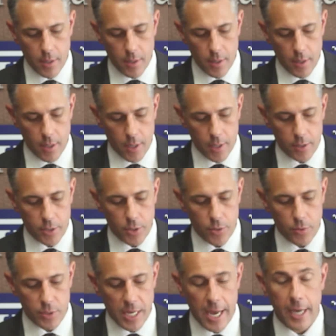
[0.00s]

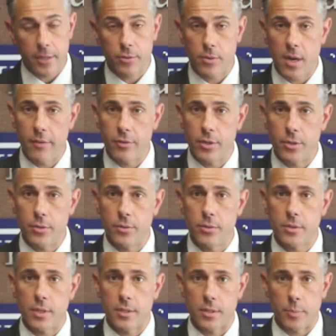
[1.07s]
to tax
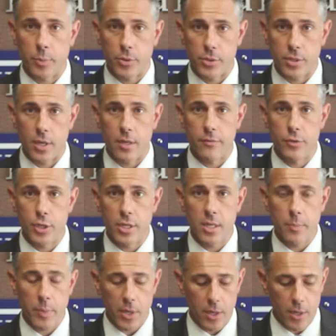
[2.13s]
revenues as a percent of
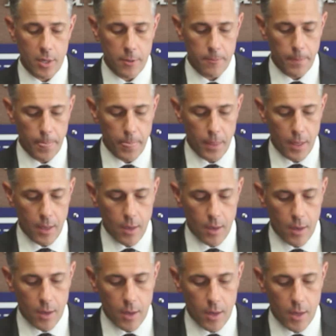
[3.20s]
GDP
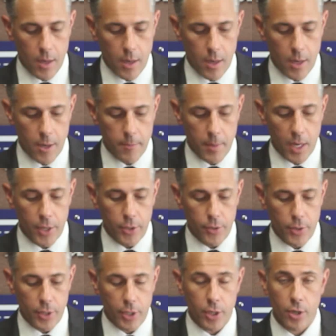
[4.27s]

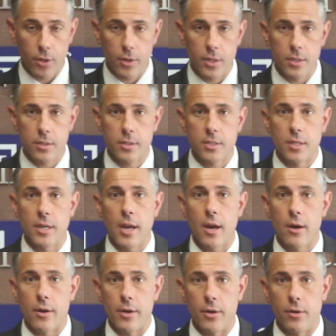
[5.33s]
under the current
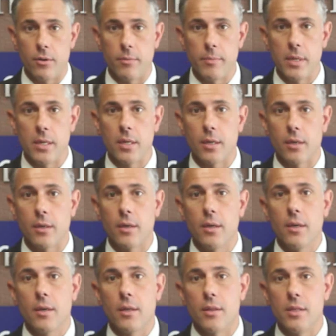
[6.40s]
scenario, meaning
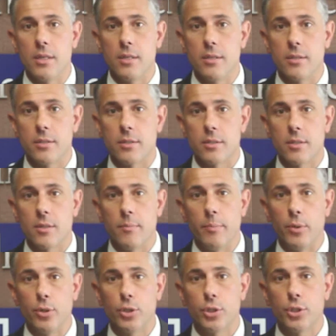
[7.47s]
these
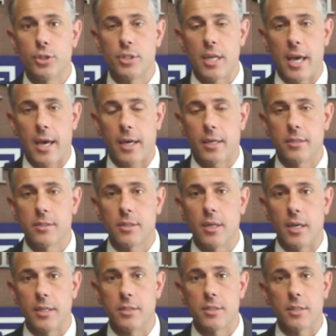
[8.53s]
Bush tax
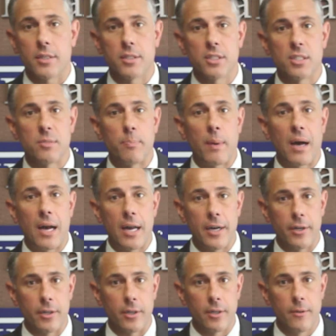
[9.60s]
cuts
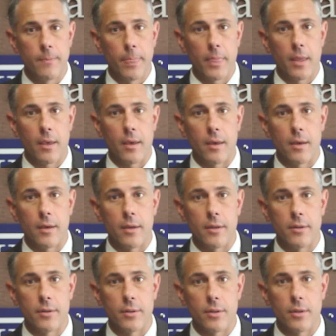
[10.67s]
expire
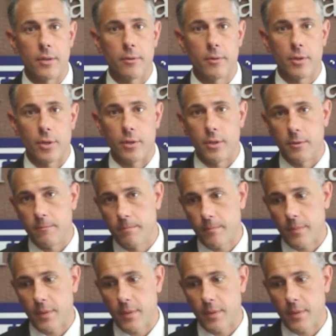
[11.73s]
and the current